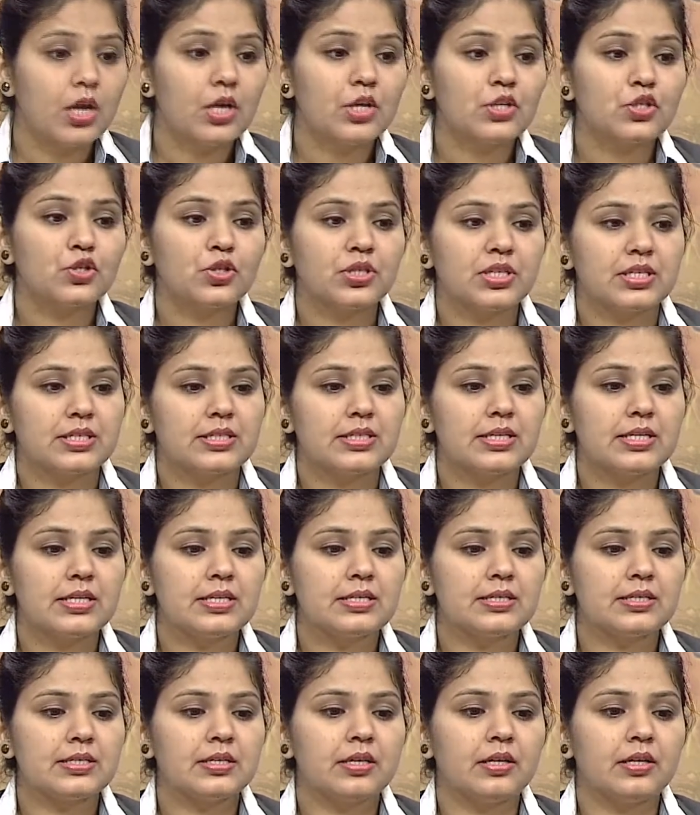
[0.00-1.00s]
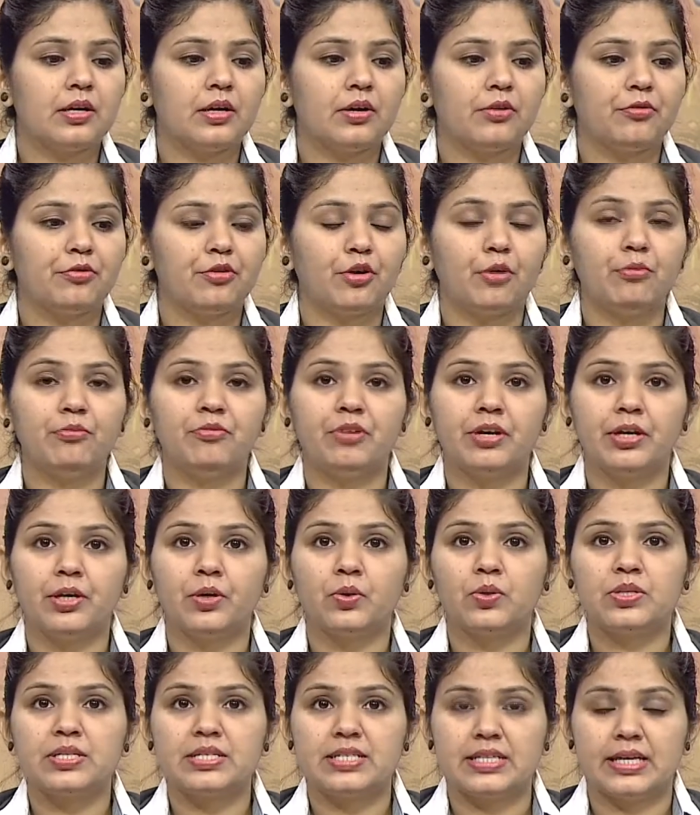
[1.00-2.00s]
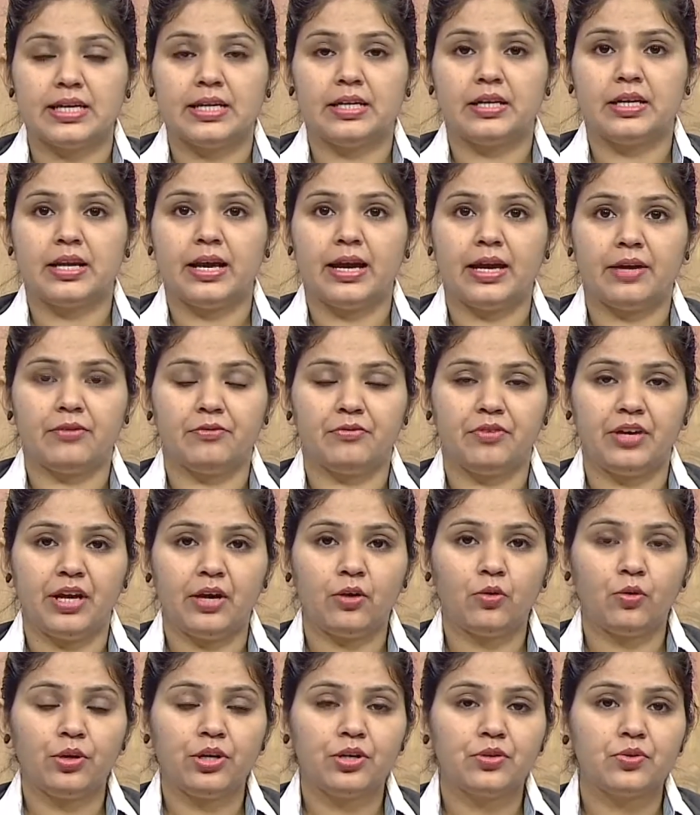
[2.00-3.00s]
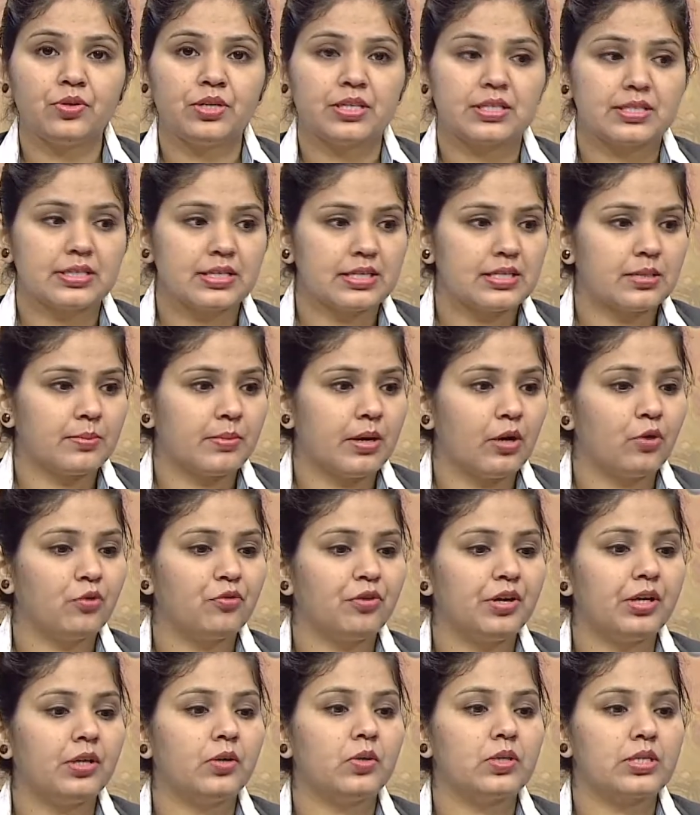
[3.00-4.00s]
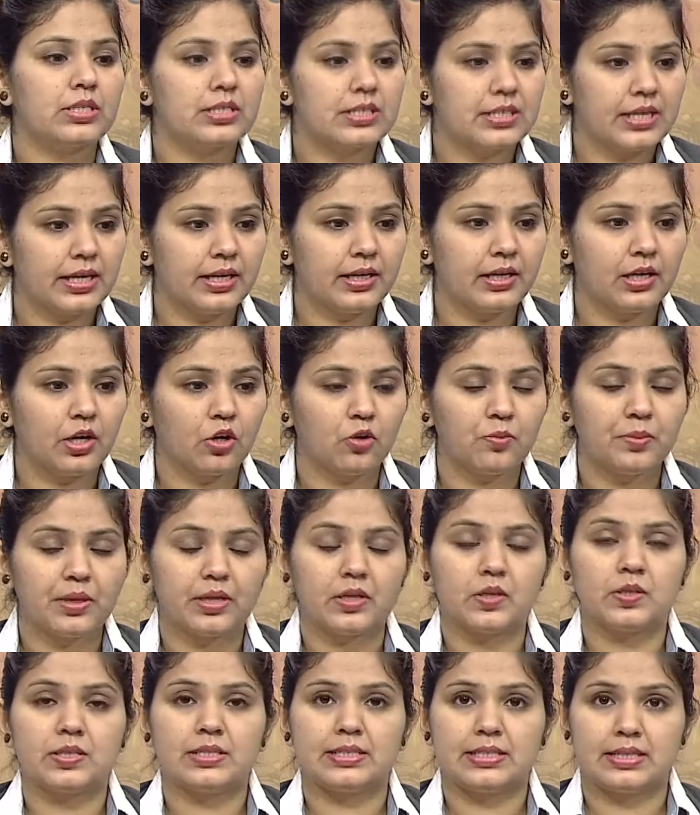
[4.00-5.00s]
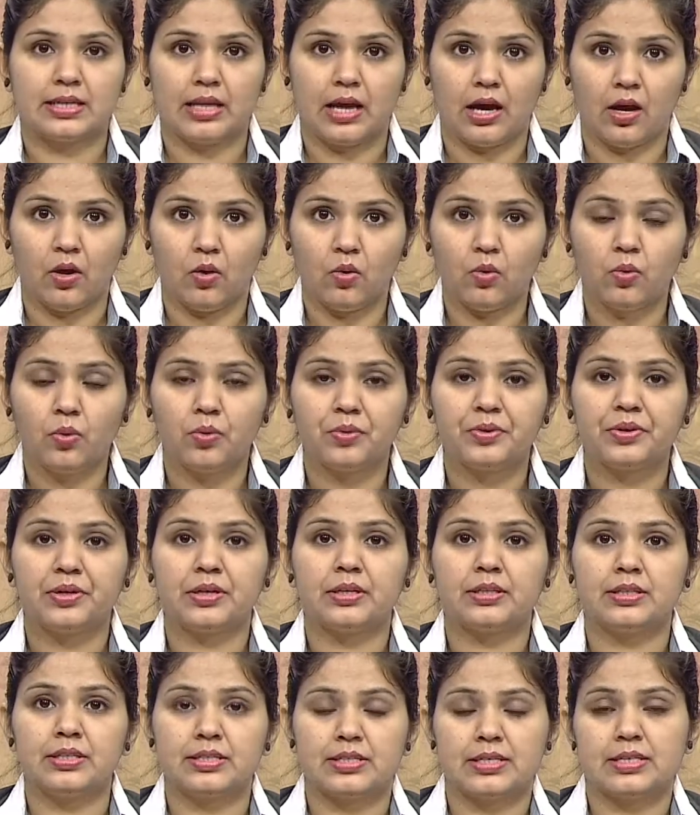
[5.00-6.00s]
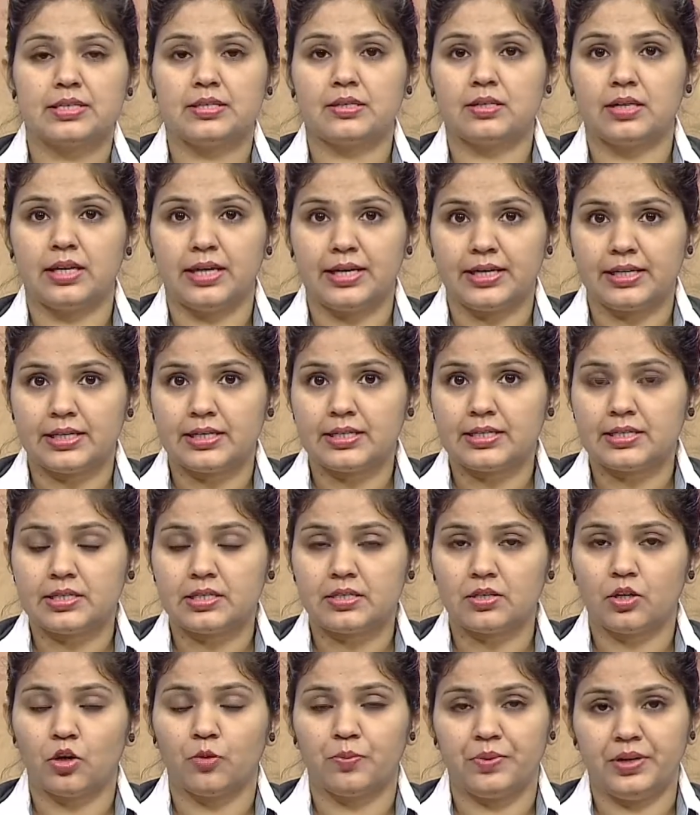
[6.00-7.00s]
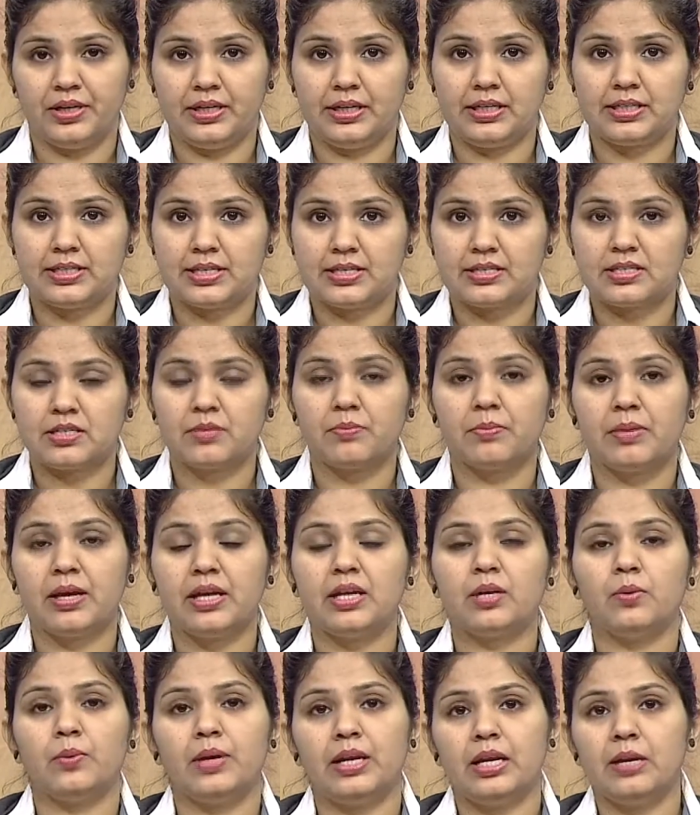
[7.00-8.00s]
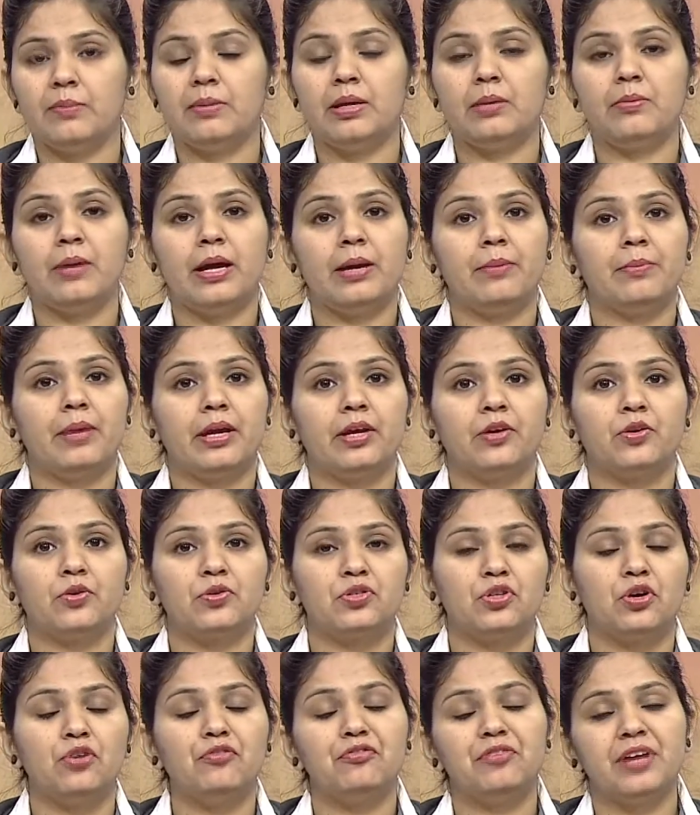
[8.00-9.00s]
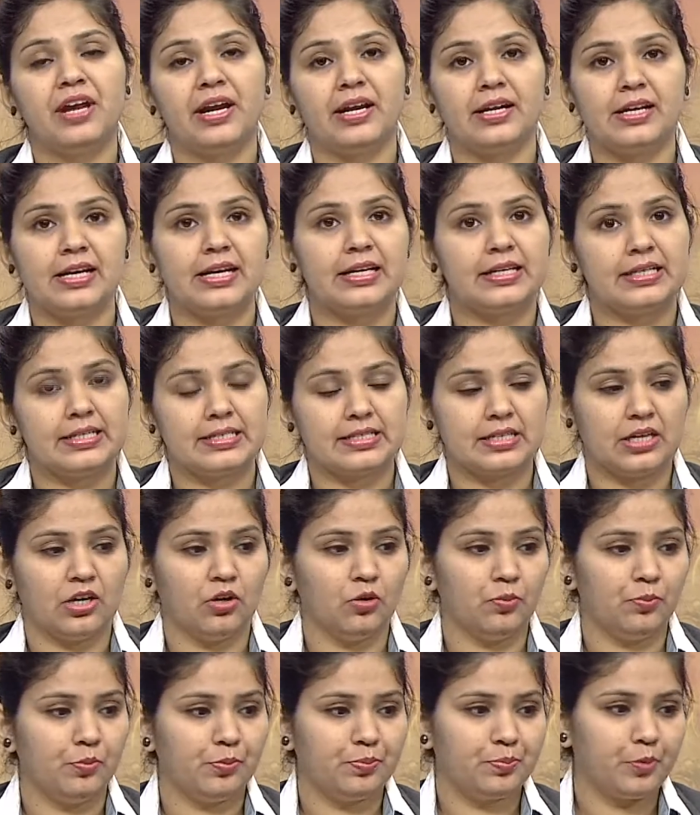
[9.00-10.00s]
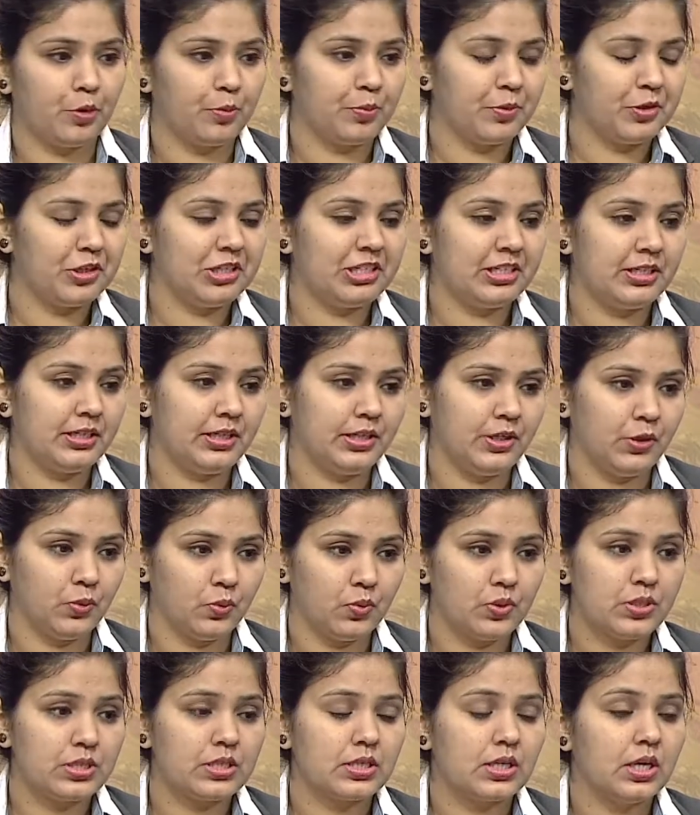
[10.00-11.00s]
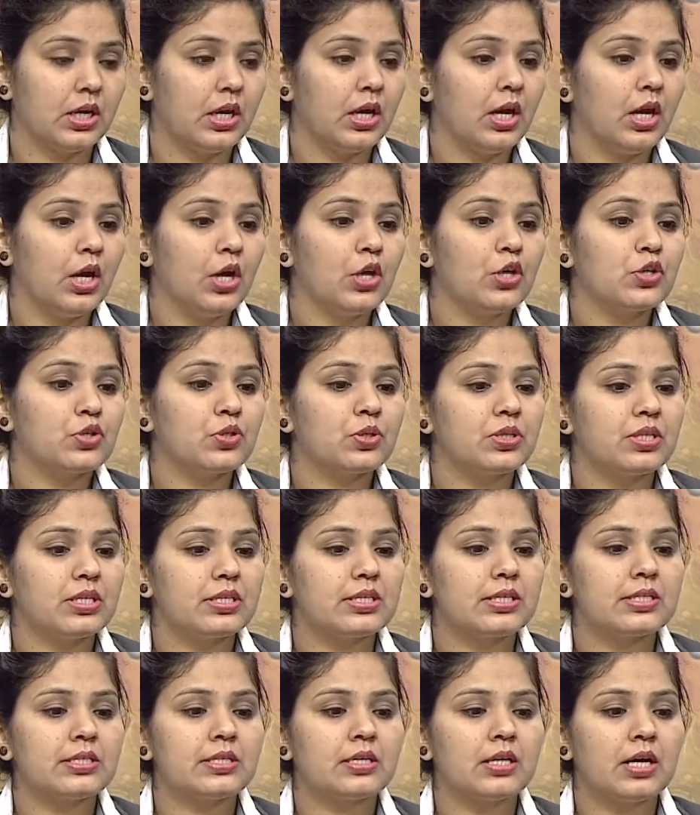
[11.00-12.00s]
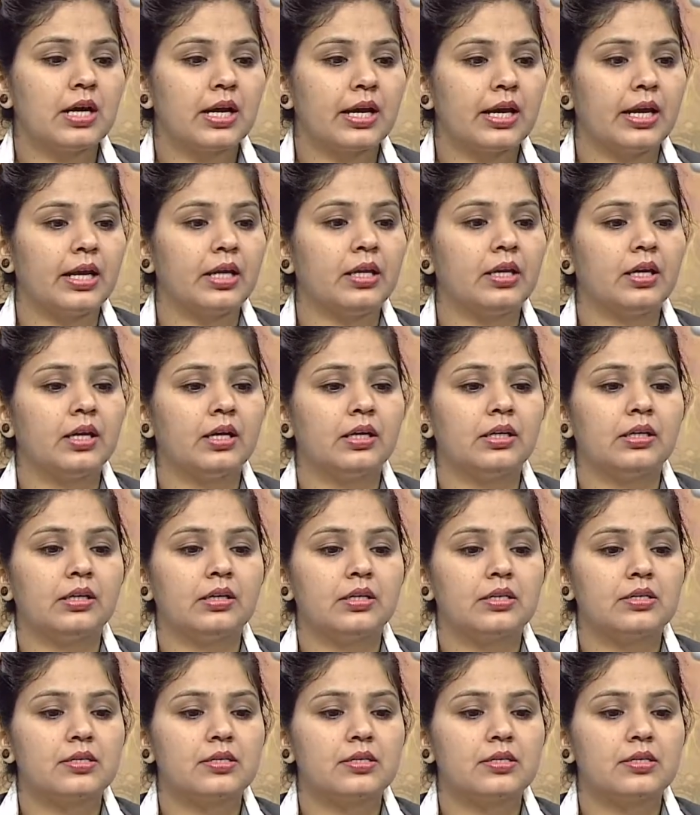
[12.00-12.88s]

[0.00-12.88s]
So this is from Windows 10. We are going to discuss about Windows 10 now, because now this is the latest operating system made available by Microsoft and it is now popularly used. So this is again a